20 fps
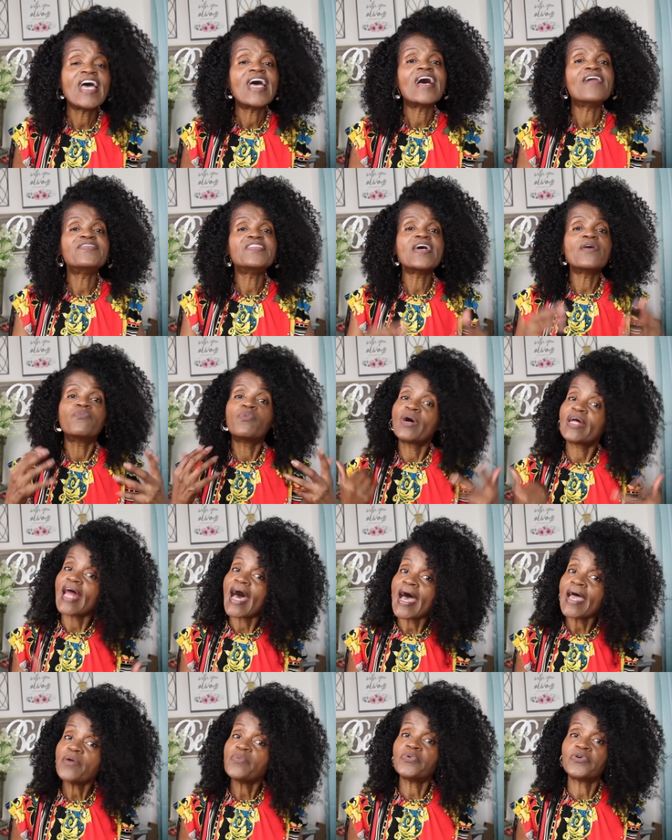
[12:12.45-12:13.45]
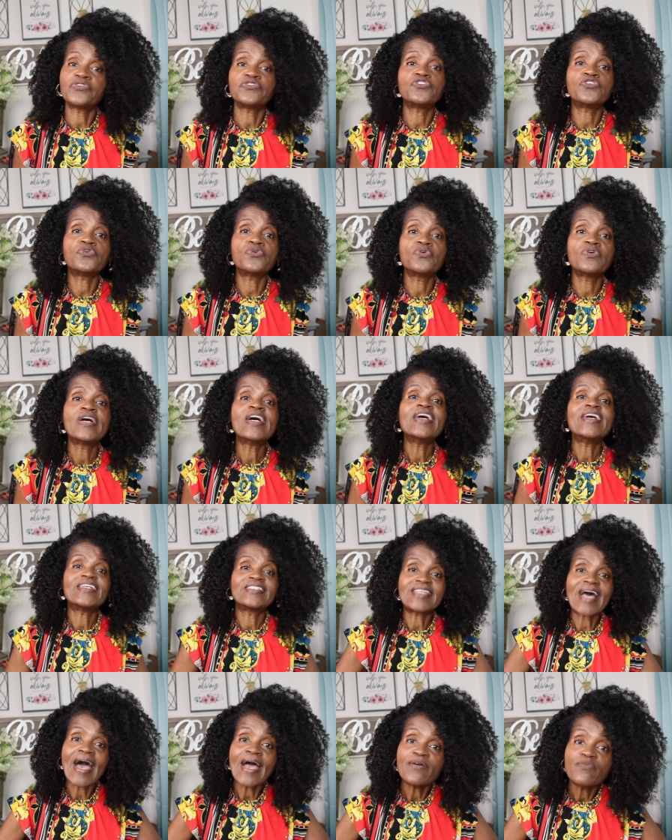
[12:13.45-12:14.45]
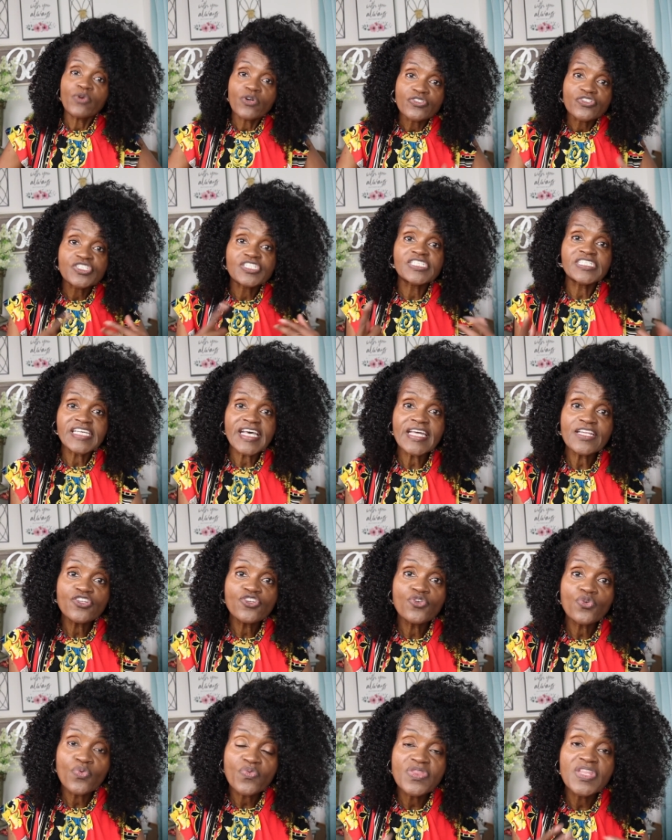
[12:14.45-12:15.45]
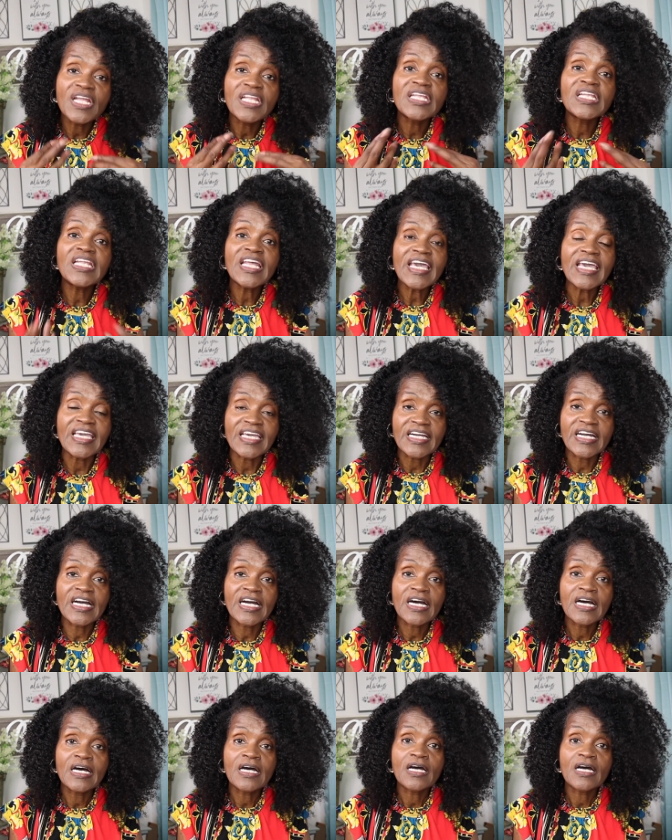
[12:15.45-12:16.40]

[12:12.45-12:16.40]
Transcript: And then what I will do is I will send you the link